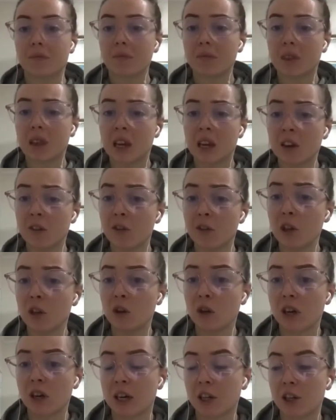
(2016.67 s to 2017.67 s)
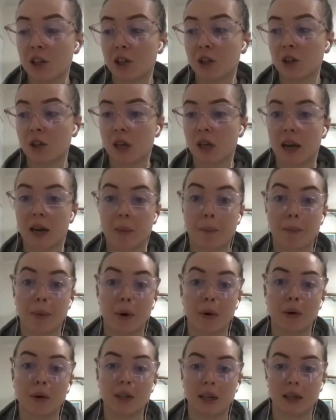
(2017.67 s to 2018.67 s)
If you look at issues like
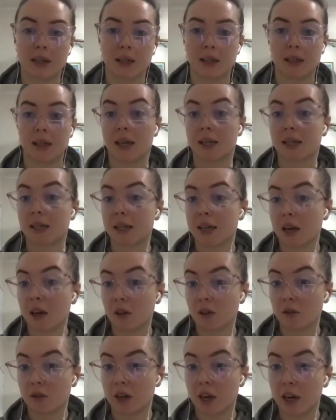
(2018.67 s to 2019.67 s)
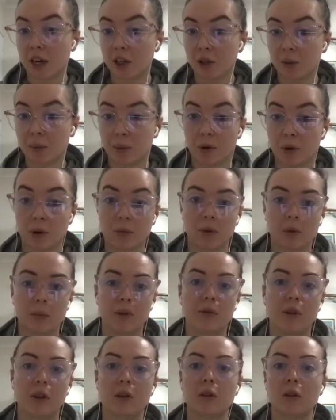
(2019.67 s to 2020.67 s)
bone density, that's a calcification problem.
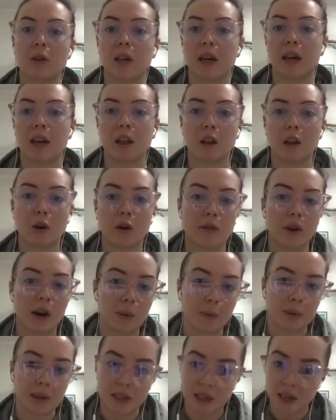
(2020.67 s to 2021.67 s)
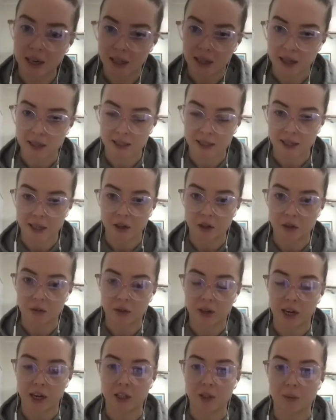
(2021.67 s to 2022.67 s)
If you're looking at low vitamin D, that's a
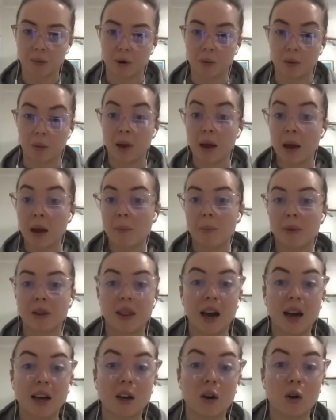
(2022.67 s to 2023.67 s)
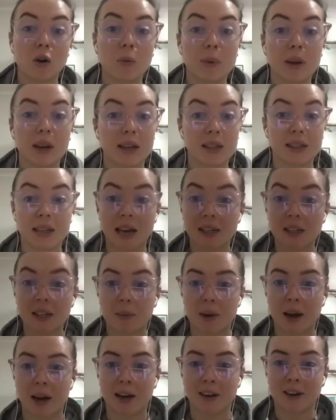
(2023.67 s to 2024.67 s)
calcification problem. But that can all be
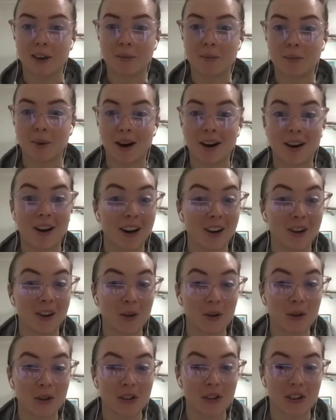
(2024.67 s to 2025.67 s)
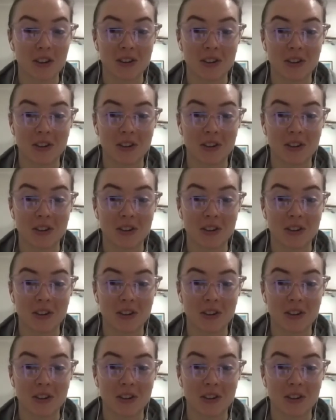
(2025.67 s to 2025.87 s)
exacerbated by high cortisol.